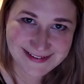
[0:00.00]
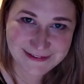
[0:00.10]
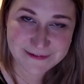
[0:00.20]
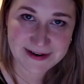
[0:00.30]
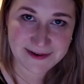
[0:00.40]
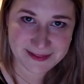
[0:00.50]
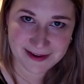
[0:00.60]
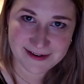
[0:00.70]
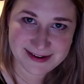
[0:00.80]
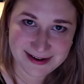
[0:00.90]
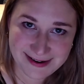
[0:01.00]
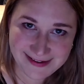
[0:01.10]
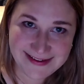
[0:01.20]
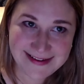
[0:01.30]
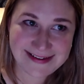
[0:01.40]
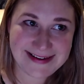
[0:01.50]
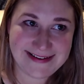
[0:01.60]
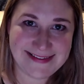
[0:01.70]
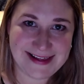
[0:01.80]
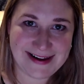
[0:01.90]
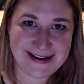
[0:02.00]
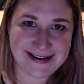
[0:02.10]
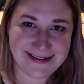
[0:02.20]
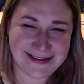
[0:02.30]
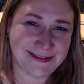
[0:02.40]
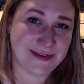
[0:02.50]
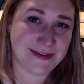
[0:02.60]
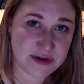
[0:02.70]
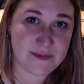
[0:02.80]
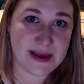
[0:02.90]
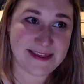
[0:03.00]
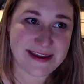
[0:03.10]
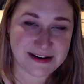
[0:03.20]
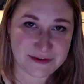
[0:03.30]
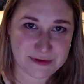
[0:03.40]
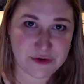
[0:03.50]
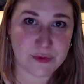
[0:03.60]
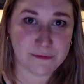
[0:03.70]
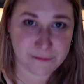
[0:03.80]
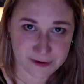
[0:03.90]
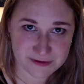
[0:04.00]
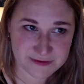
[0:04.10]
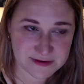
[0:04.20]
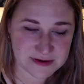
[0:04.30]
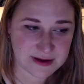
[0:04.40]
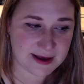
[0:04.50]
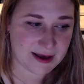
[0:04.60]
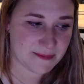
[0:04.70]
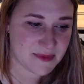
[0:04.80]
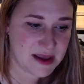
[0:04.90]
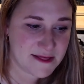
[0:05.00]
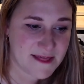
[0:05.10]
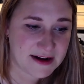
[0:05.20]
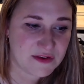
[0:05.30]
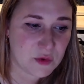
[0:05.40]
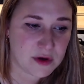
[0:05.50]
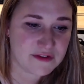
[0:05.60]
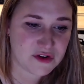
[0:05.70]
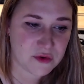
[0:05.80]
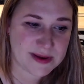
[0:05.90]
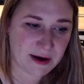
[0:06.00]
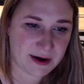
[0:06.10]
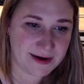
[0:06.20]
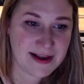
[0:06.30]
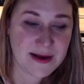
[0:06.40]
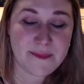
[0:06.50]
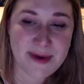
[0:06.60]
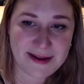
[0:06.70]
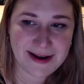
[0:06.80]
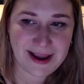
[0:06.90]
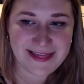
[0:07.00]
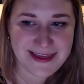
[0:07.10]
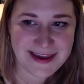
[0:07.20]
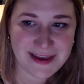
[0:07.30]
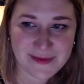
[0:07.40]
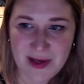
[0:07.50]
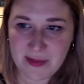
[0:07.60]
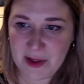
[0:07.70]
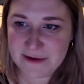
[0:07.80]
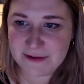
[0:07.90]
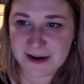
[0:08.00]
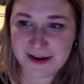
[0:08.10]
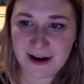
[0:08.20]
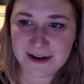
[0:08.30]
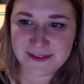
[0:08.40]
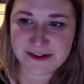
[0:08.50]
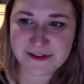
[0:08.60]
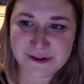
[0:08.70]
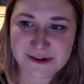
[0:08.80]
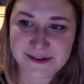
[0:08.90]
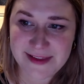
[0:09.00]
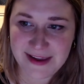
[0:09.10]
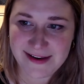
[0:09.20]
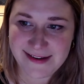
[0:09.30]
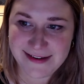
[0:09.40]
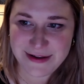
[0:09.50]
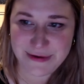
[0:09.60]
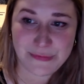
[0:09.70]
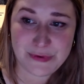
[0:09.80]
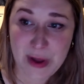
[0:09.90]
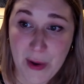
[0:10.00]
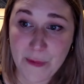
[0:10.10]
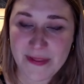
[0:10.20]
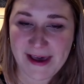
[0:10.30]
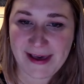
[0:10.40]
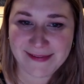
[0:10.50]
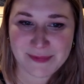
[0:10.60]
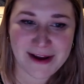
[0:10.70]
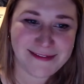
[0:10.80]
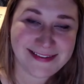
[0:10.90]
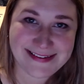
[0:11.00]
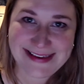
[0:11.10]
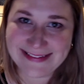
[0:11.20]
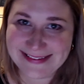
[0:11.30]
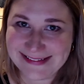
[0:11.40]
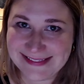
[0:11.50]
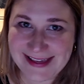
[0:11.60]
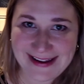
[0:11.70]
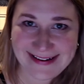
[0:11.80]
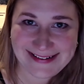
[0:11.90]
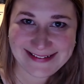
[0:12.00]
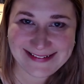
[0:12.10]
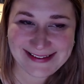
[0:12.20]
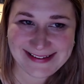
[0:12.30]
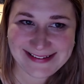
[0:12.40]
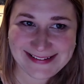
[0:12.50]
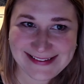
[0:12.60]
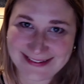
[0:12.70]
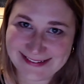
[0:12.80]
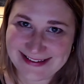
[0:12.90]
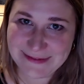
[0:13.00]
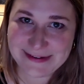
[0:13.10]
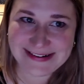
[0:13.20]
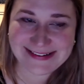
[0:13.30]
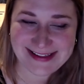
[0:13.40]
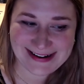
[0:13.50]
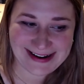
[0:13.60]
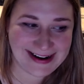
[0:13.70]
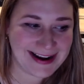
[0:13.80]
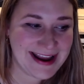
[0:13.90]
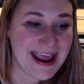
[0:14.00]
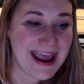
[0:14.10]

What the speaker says: for healthcare data, is that it is owned by the individual first. That is core to who we are. But I think a lot of our listeners and that privacy isn't that sexy or exciting.